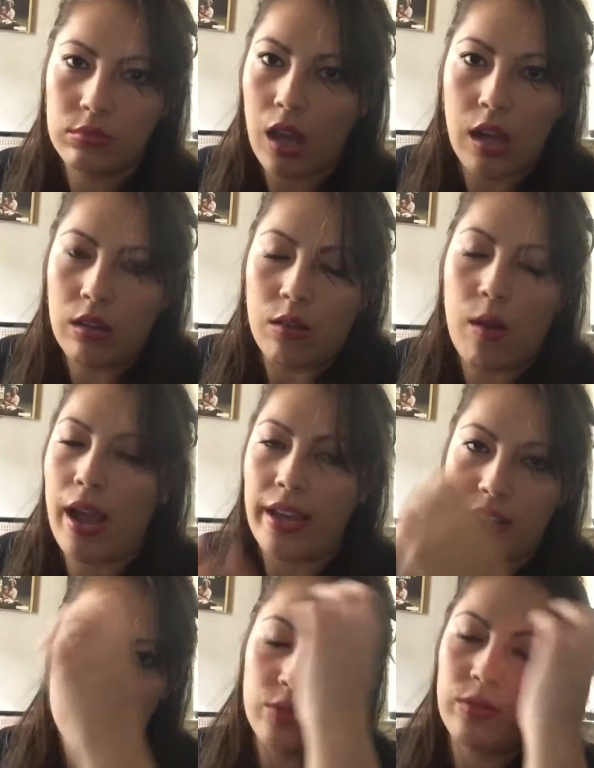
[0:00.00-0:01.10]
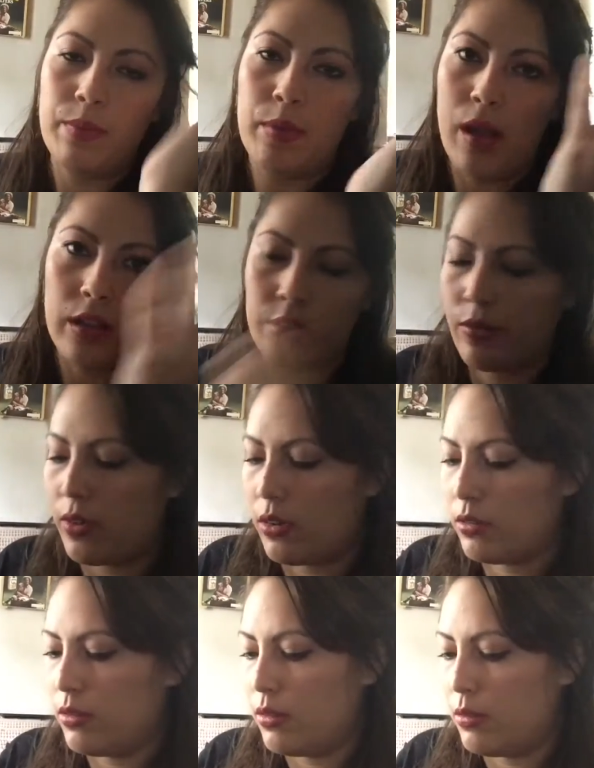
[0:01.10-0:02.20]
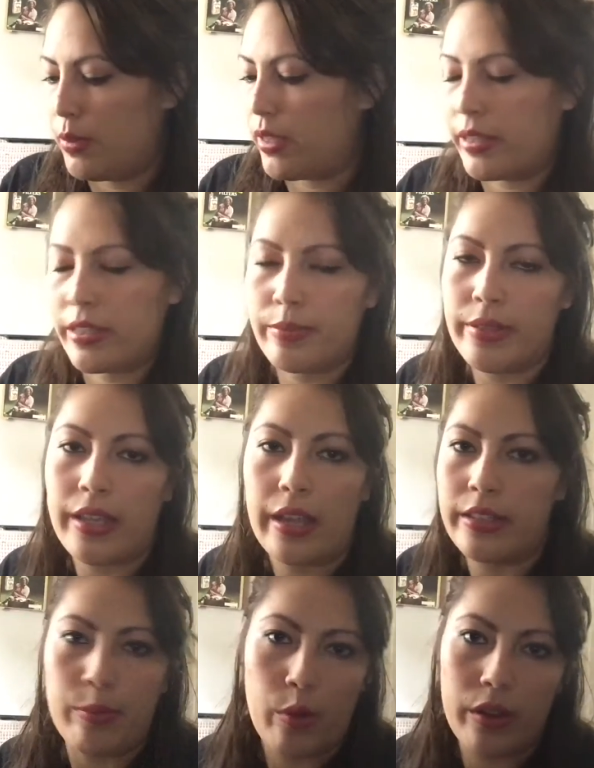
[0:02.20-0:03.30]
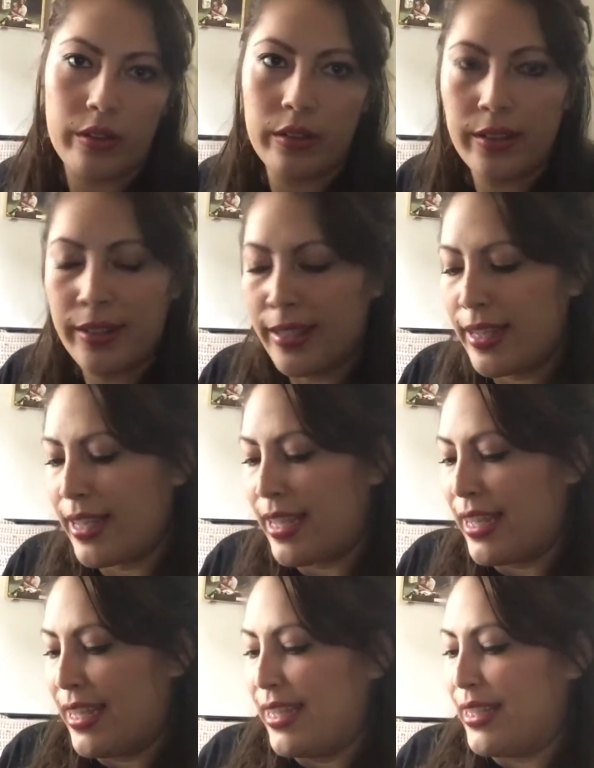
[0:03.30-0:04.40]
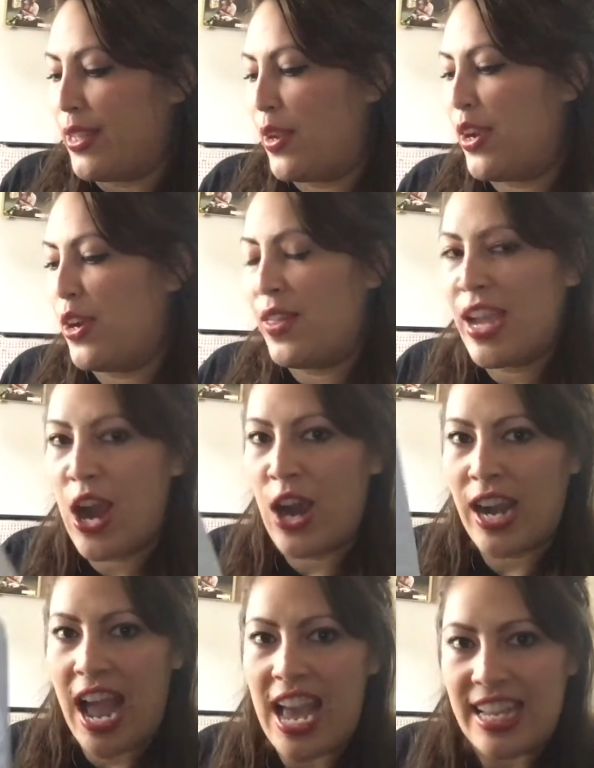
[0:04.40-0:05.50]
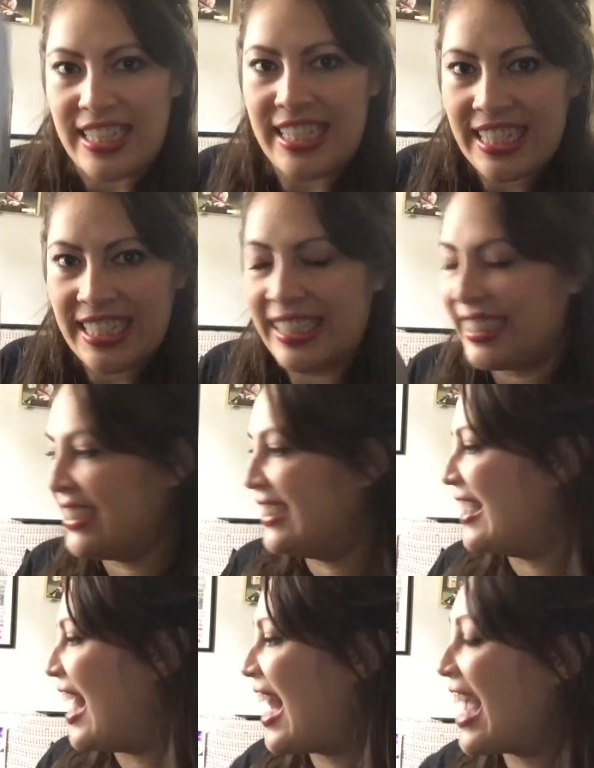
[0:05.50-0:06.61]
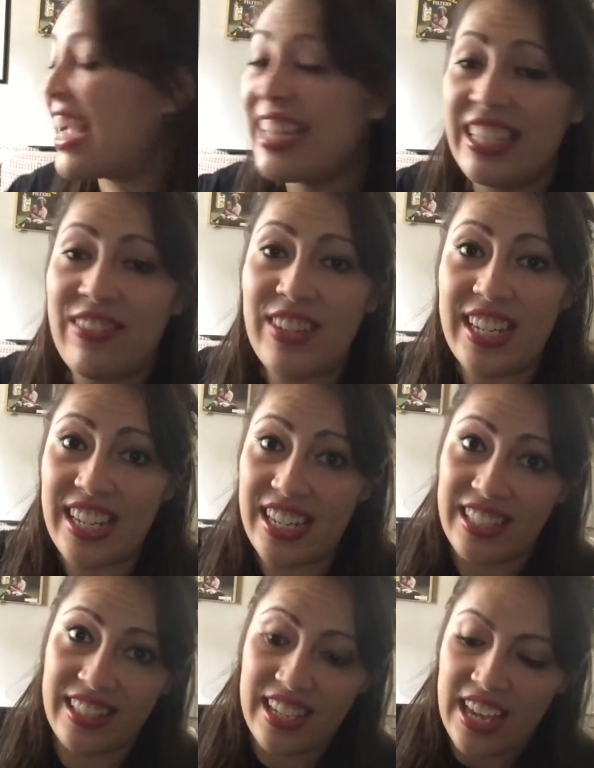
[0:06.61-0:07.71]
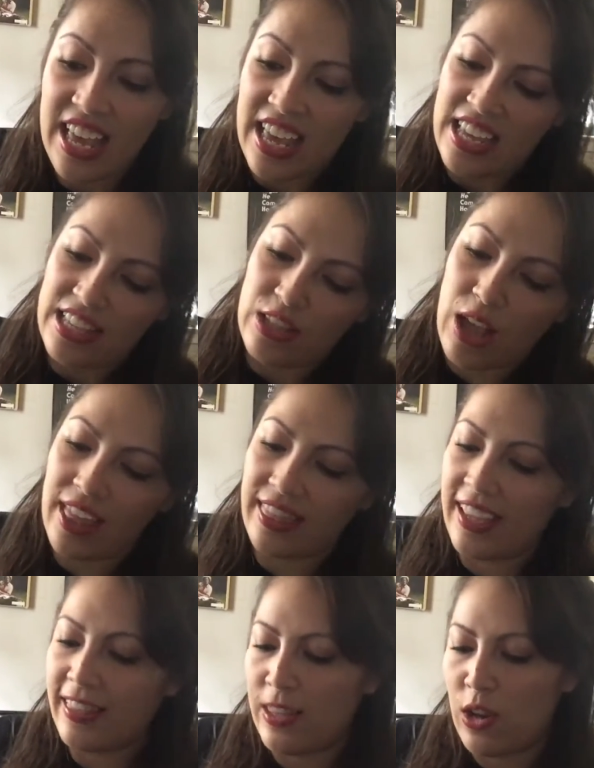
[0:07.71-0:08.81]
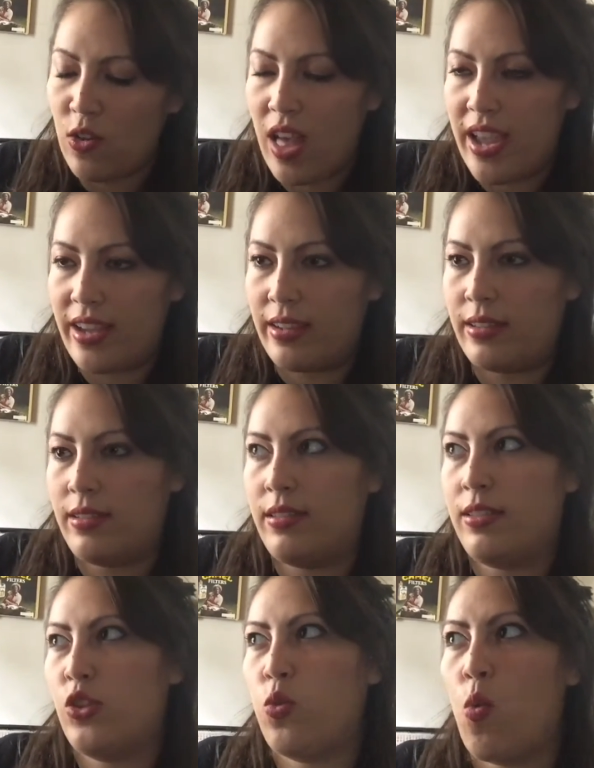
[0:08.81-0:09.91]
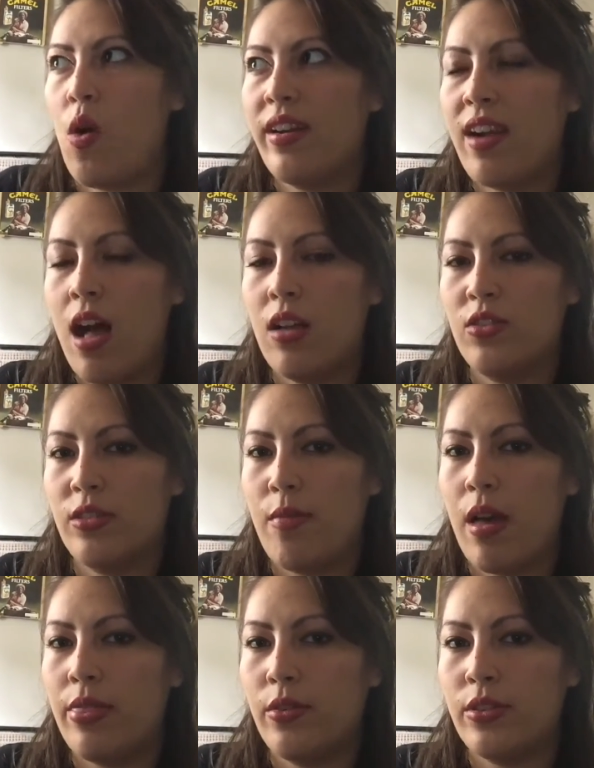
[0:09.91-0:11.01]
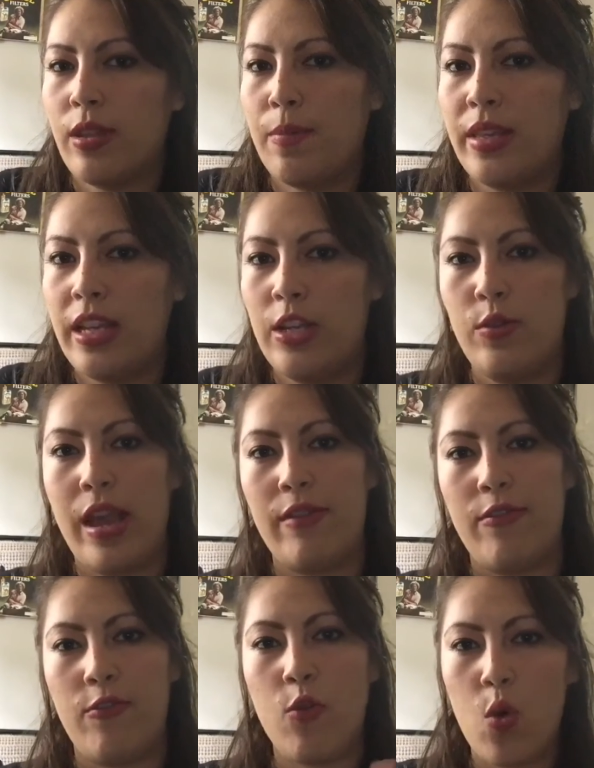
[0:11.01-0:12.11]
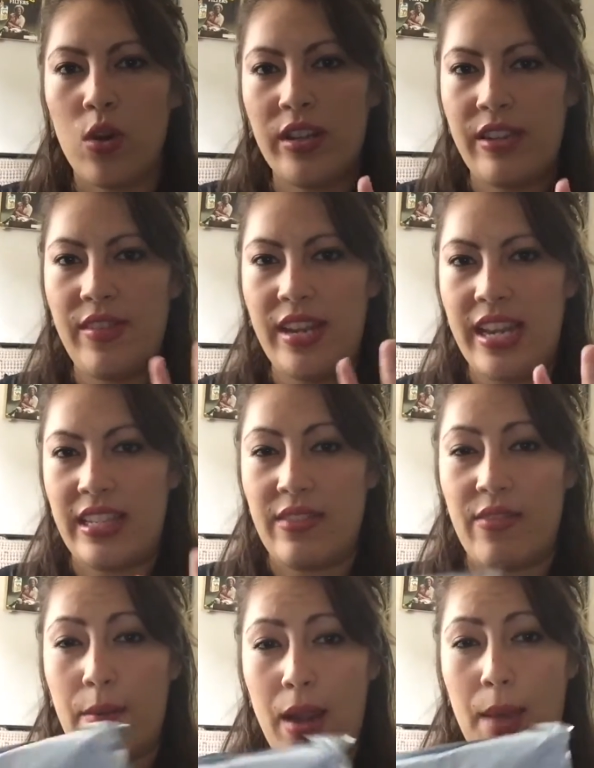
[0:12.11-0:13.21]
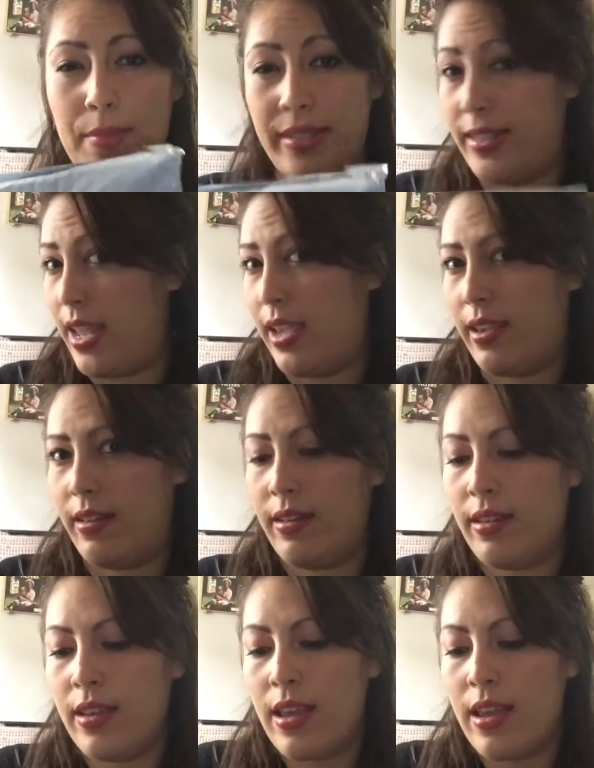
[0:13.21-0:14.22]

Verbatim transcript: I don't know why I just flipped the box over, but that's besides the point. So here they are, guys. And I got DVDs. I think they're like $20 a month or something, and you get four DVDs, if I'm not mistaken.